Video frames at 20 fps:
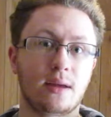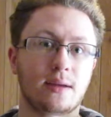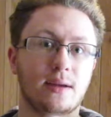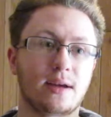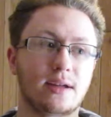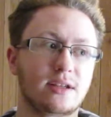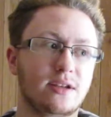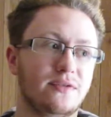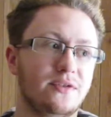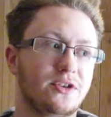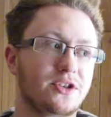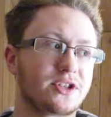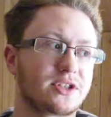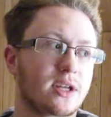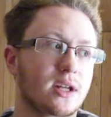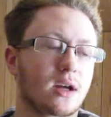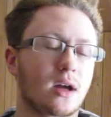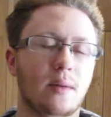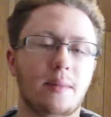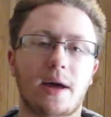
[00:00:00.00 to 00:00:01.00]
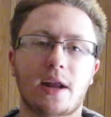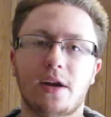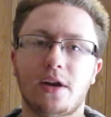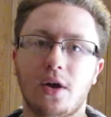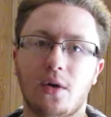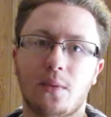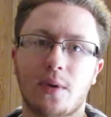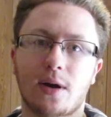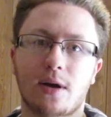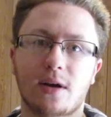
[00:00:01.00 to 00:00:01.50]
Because if you're just going to come out of
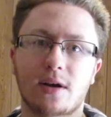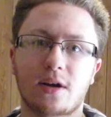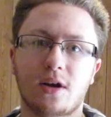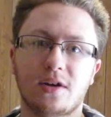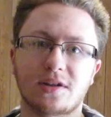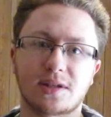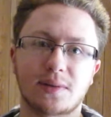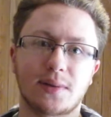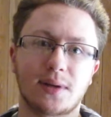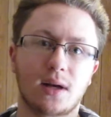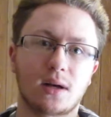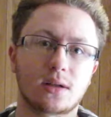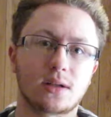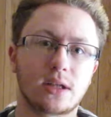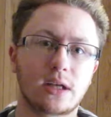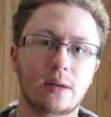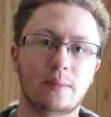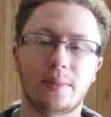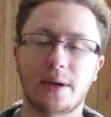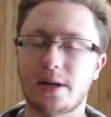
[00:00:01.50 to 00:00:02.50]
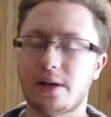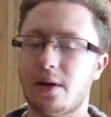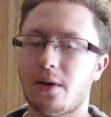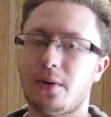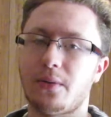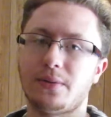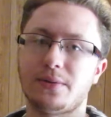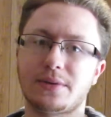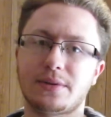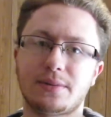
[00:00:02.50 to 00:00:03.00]
nowhere and call someone ugly, big
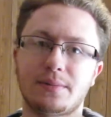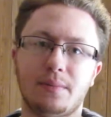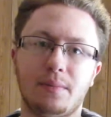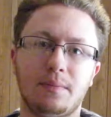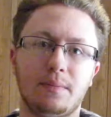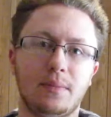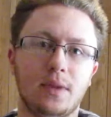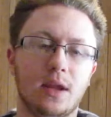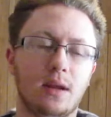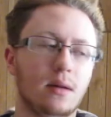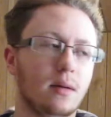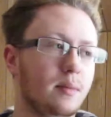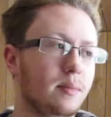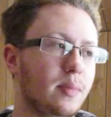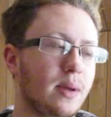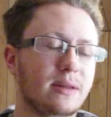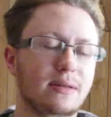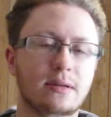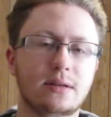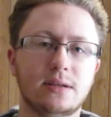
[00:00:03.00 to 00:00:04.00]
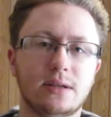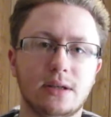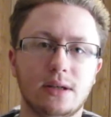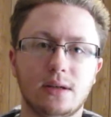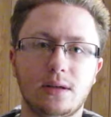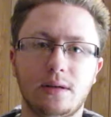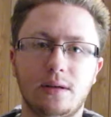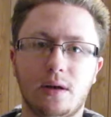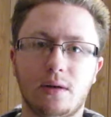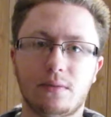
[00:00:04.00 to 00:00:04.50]
nose, you know,
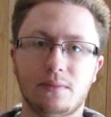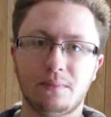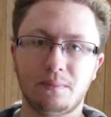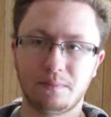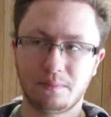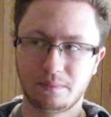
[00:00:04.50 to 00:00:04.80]
basically, you know,